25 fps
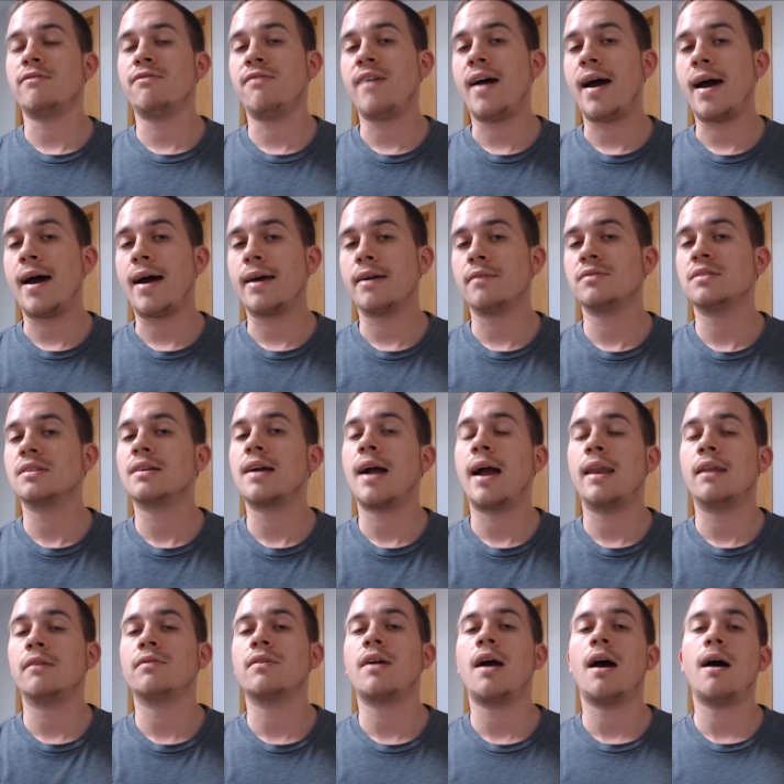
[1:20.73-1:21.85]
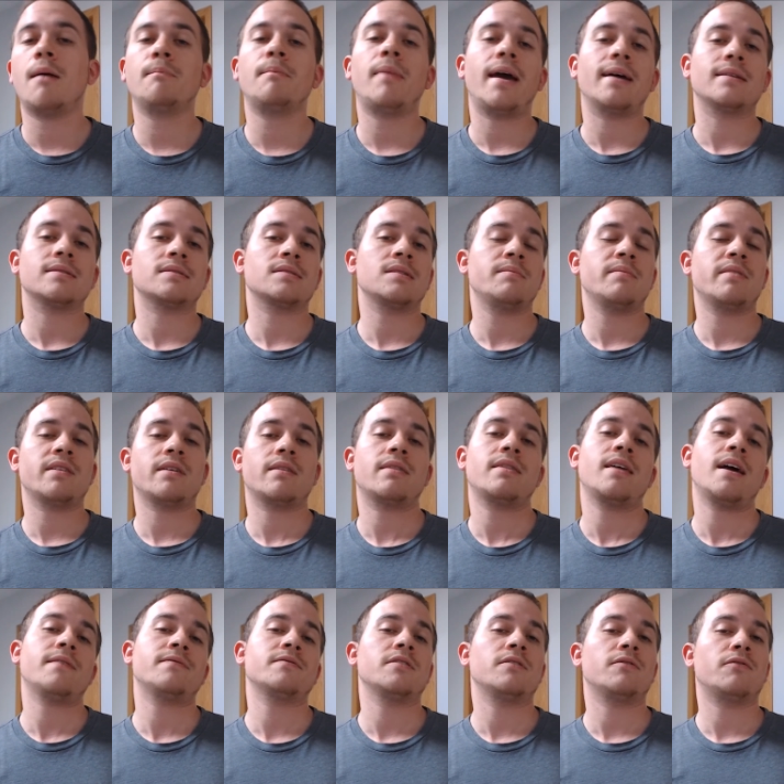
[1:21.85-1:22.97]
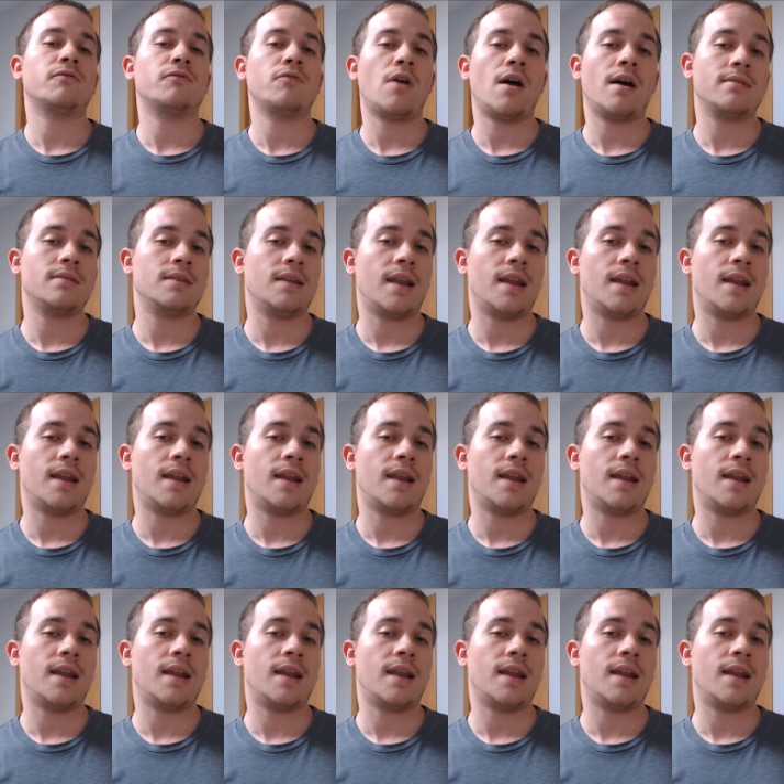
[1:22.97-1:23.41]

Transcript: 5 to kind of combat some of the theft and fraud